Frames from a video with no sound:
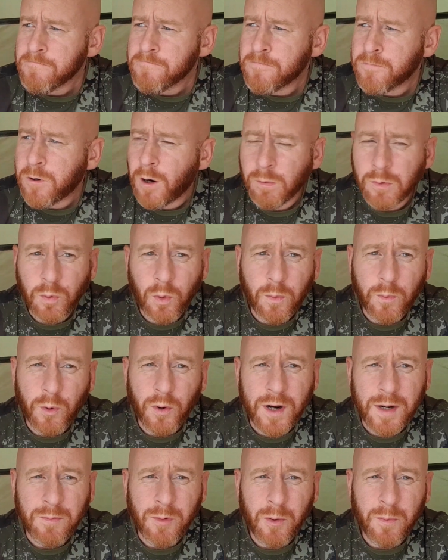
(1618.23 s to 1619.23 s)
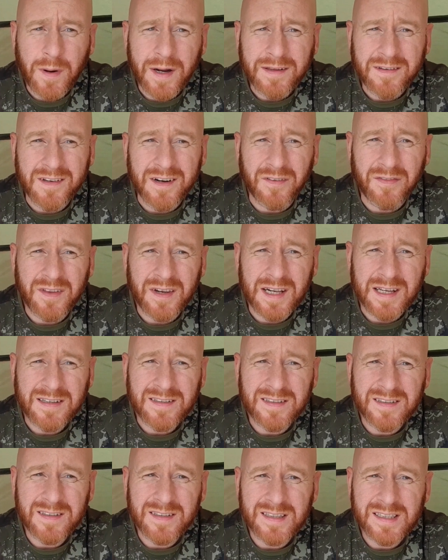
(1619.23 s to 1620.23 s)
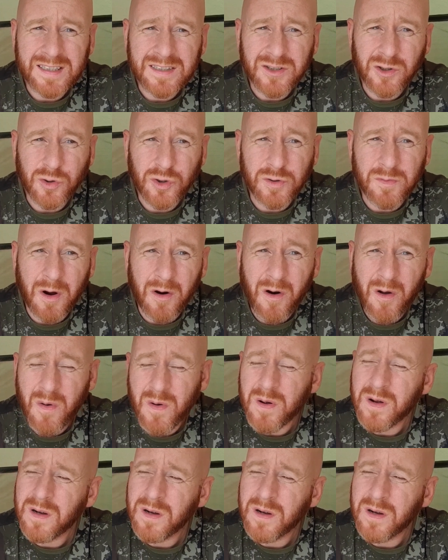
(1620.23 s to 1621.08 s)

Probably won't put any more baited after this until tomorrow.